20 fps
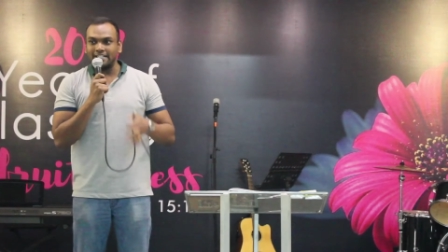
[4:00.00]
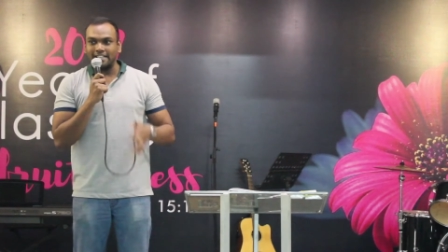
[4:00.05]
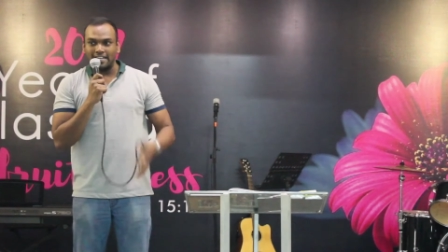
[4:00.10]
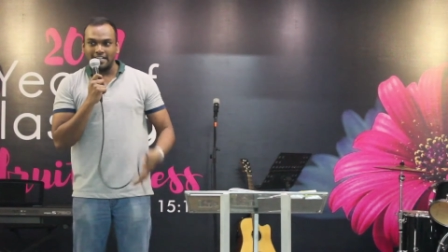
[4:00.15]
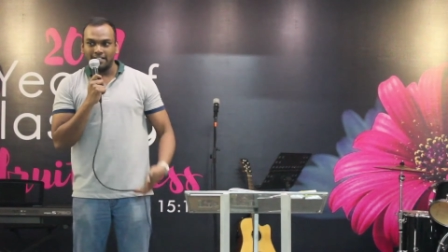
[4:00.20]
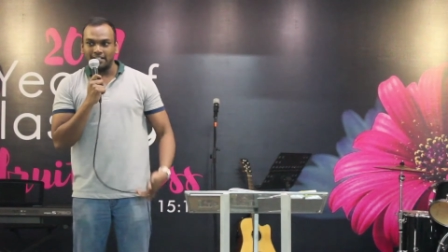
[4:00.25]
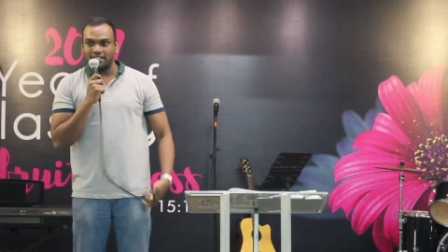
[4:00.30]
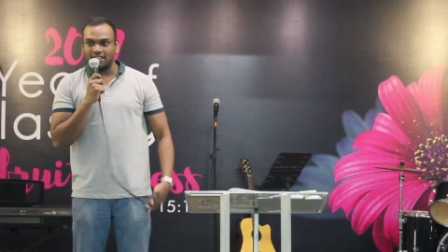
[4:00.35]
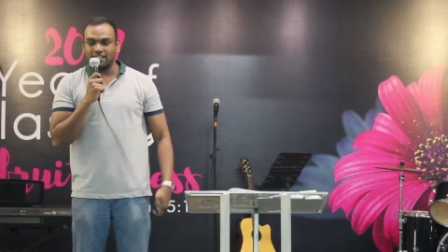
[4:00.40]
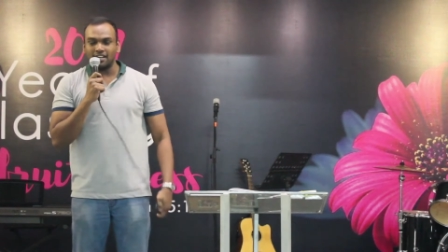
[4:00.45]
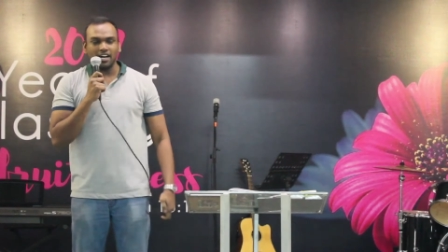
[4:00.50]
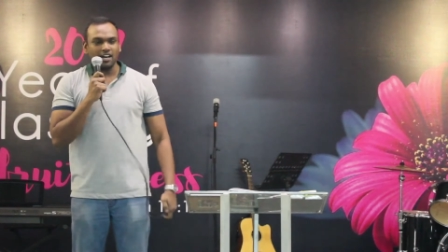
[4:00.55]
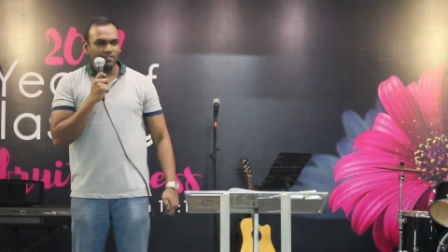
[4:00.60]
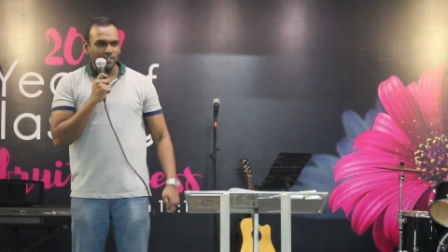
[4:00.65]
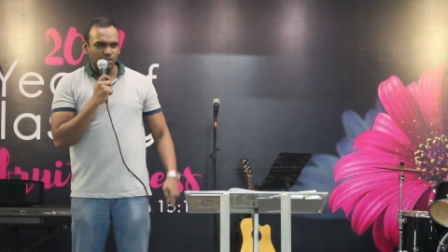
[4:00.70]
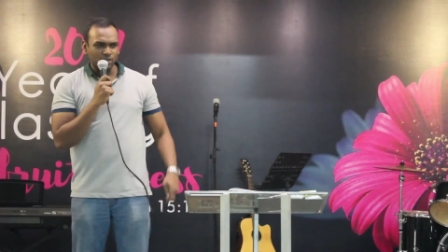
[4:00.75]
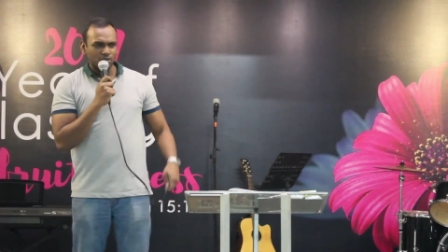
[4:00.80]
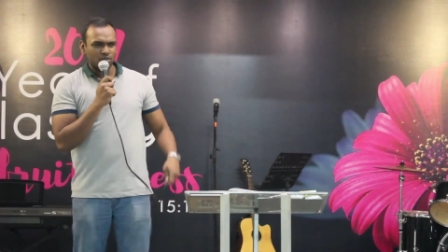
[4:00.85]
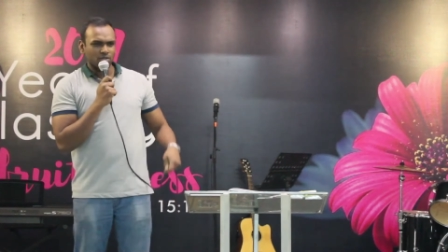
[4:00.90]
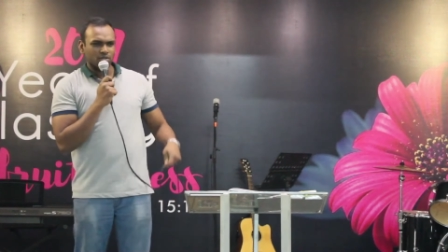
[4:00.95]
tent here? Are
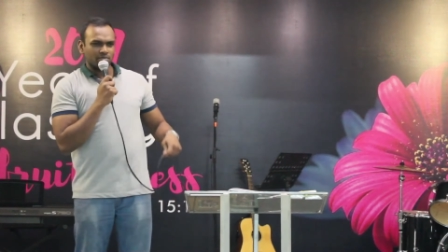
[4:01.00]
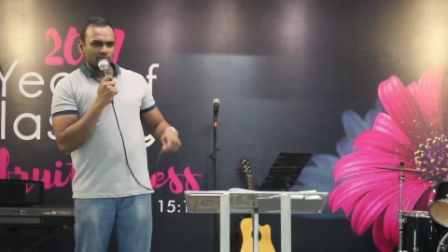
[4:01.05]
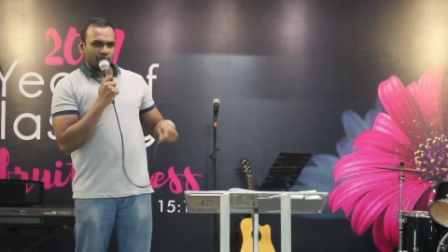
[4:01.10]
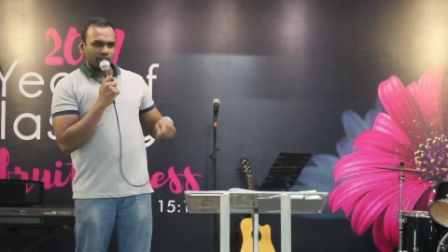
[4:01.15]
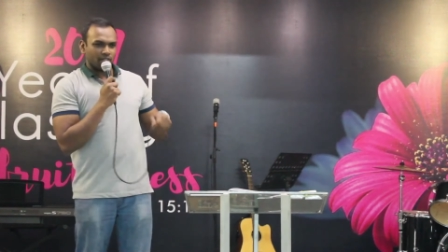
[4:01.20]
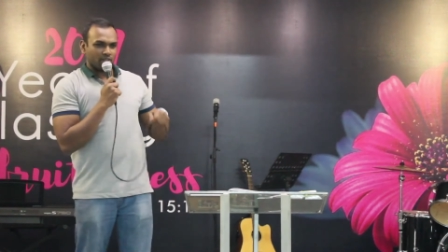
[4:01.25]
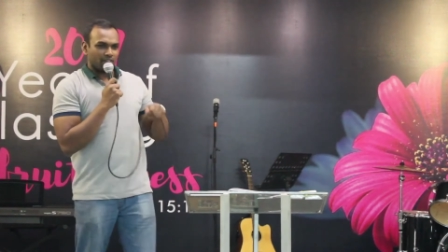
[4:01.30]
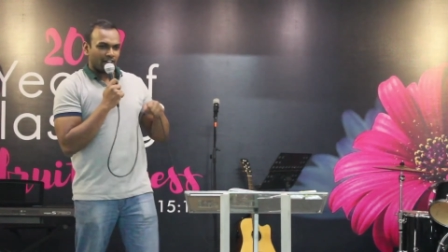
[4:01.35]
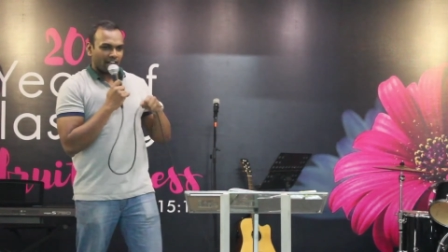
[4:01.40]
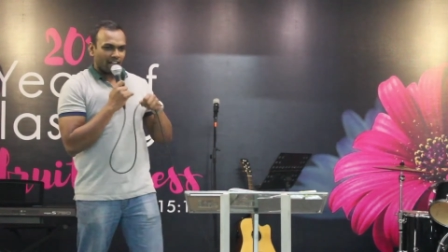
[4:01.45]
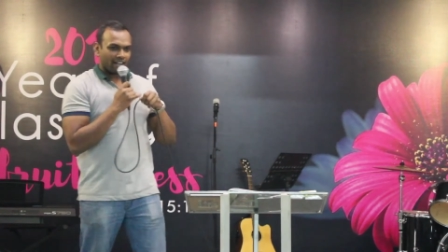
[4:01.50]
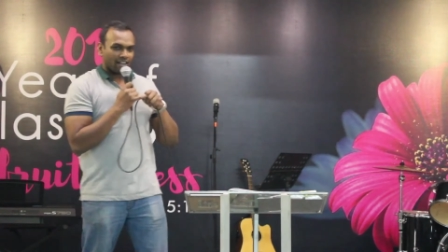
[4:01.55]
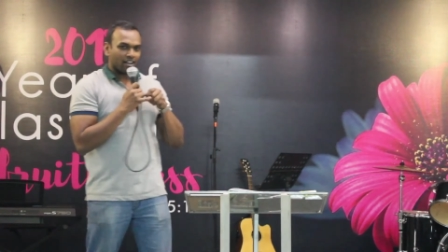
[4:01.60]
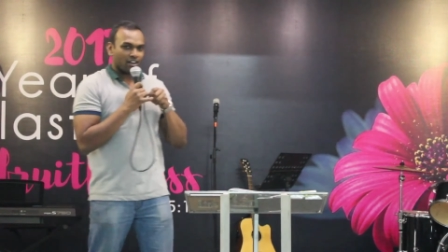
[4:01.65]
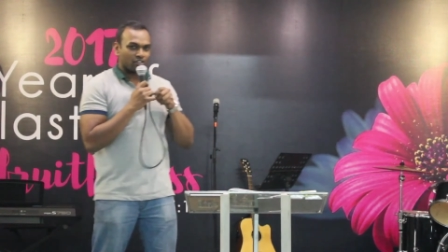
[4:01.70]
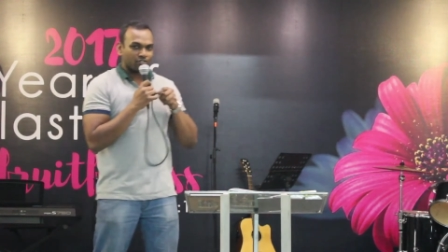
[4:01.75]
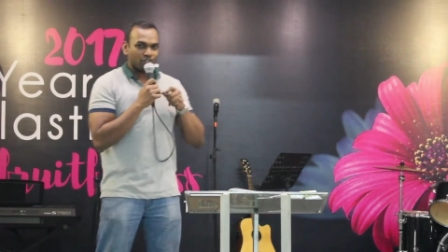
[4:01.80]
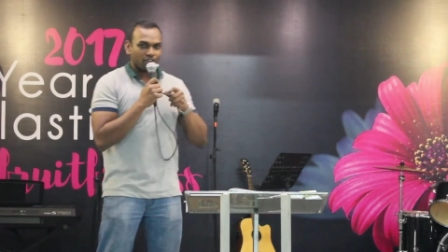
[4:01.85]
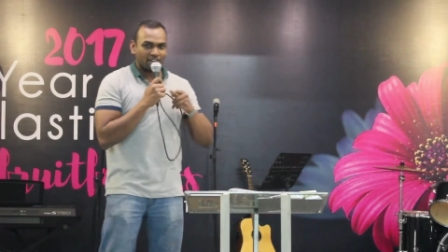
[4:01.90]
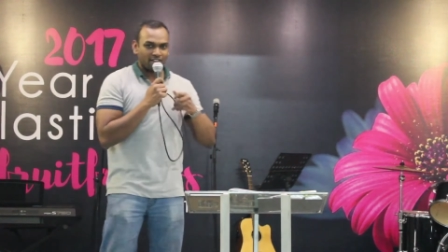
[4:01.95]
we going to, you know, hang
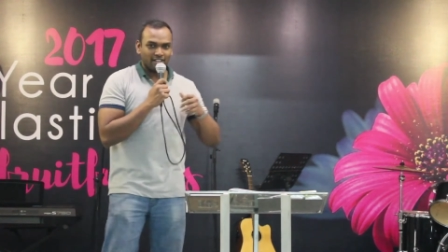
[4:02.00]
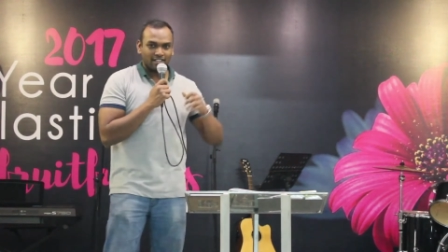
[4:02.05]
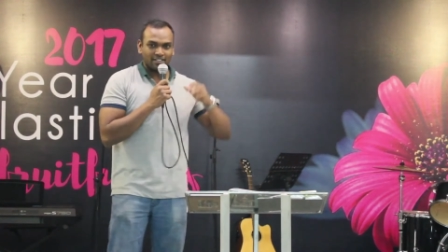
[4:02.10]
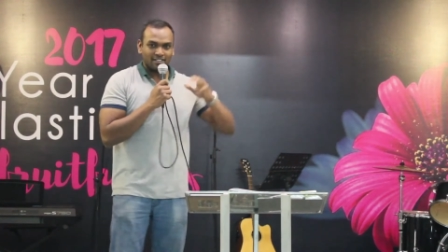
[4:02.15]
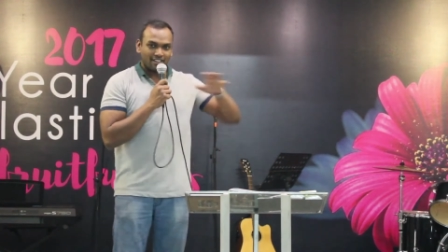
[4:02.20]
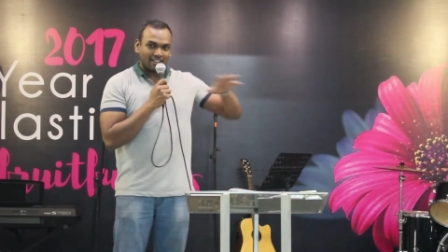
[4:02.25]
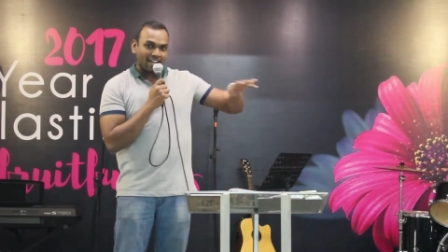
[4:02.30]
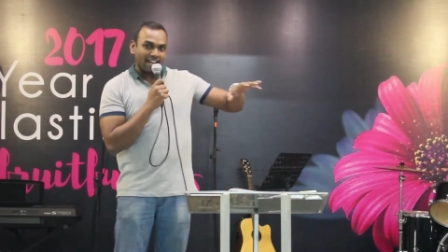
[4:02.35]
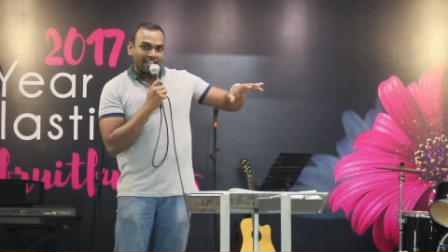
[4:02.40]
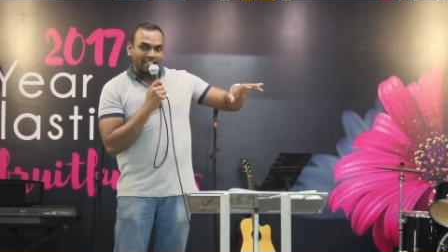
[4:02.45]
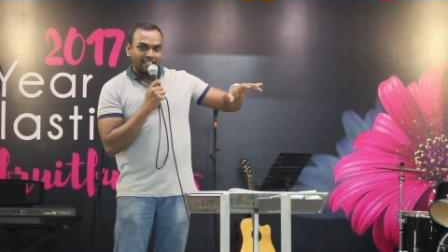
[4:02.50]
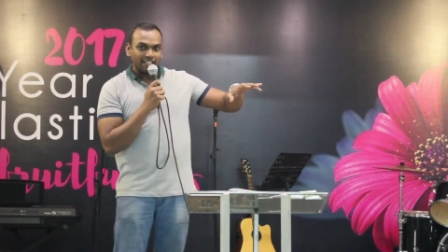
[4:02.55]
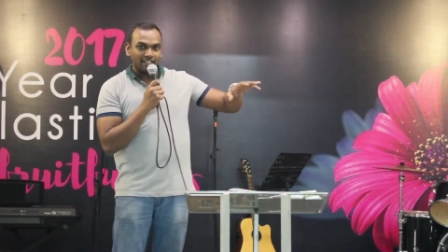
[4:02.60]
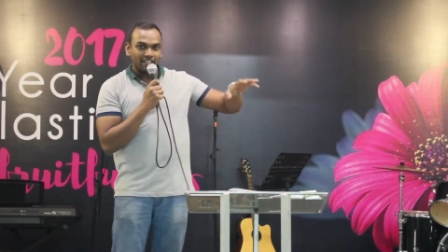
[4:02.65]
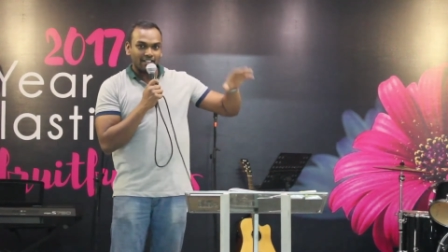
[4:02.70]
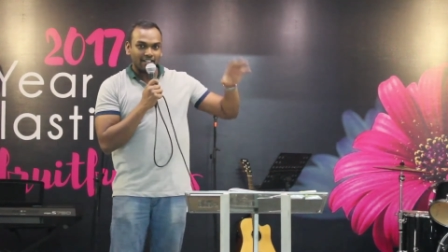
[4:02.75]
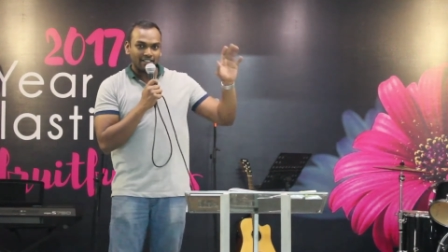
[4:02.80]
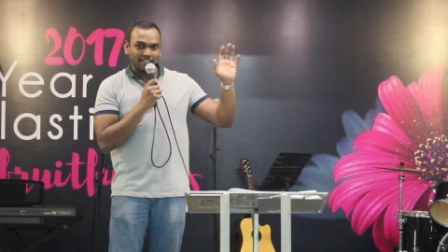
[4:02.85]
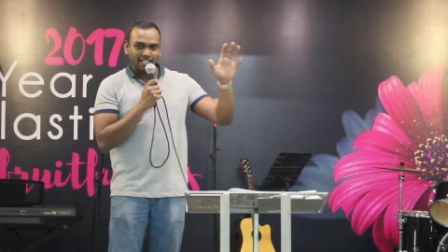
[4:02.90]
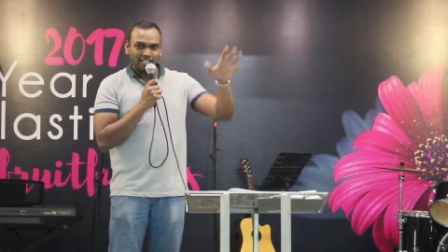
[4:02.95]
out for another night
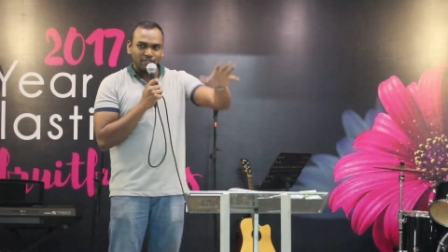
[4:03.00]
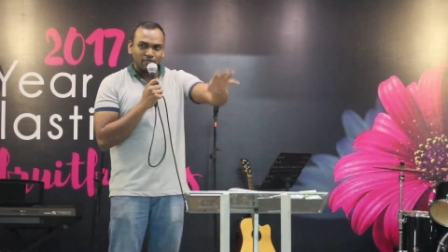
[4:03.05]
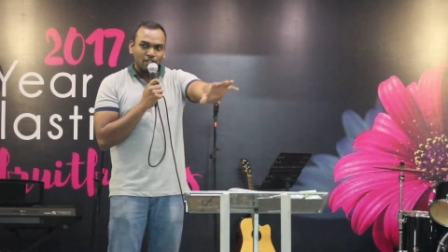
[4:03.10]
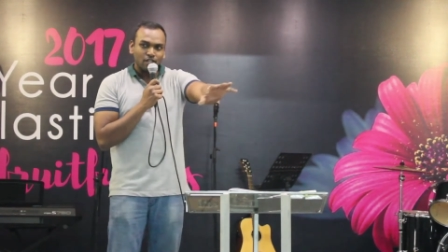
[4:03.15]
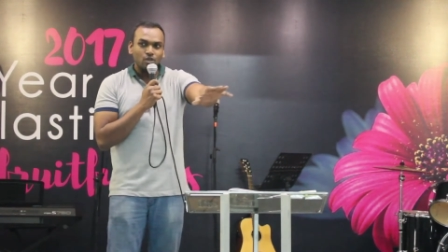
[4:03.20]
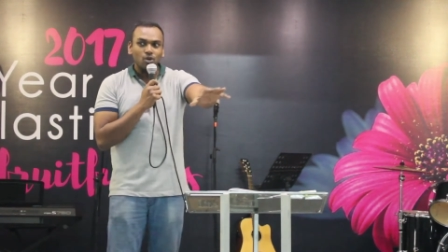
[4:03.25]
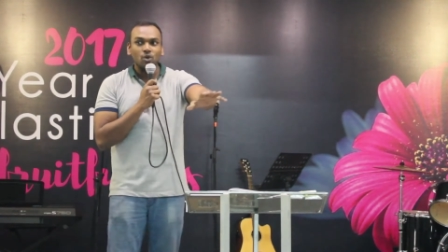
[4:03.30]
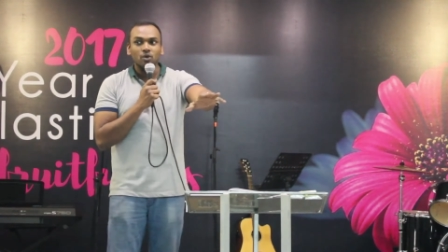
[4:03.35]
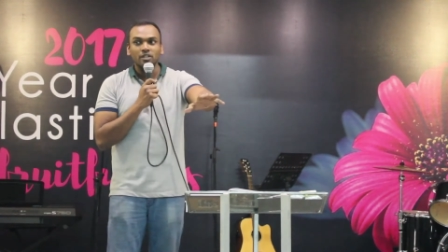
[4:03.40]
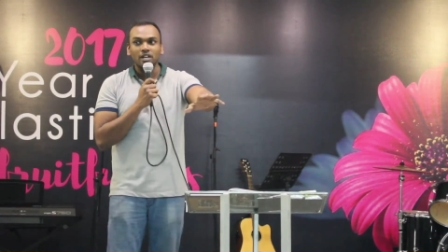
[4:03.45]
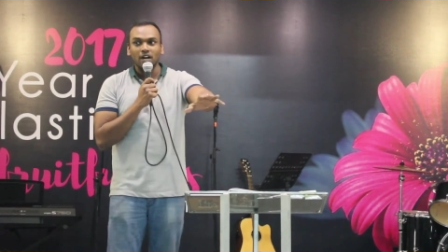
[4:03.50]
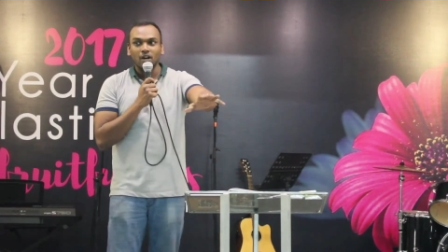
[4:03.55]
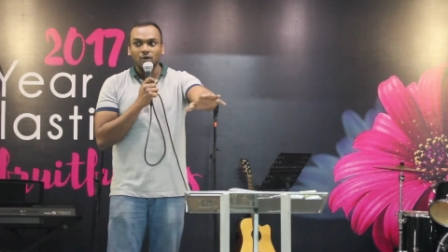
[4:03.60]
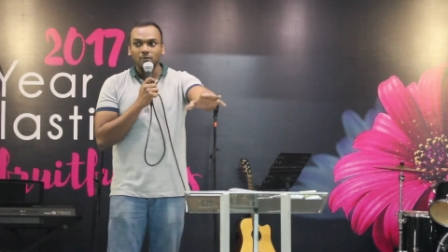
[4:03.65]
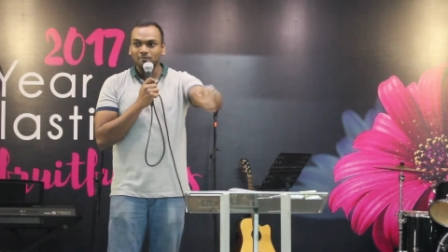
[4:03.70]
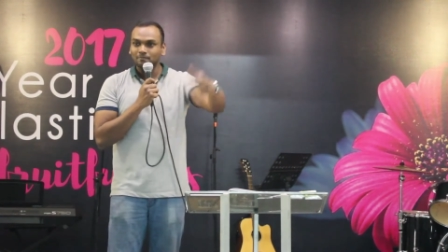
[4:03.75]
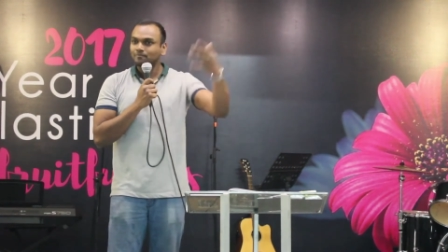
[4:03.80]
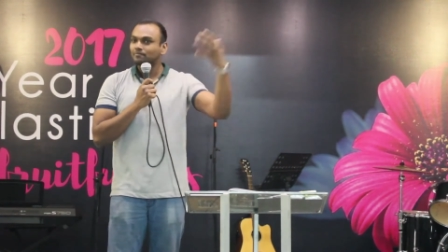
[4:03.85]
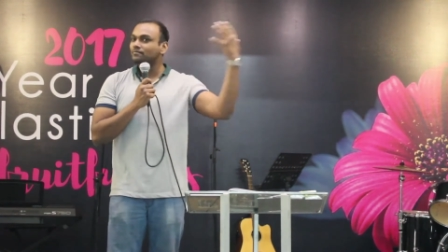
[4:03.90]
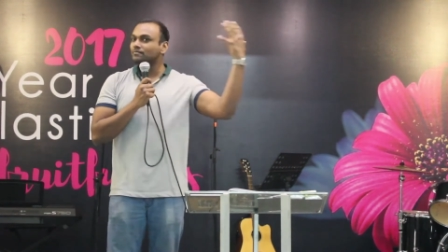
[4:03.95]
here and then we'll go
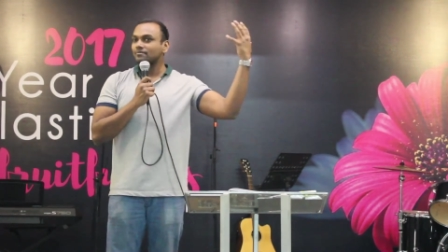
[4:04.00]
down?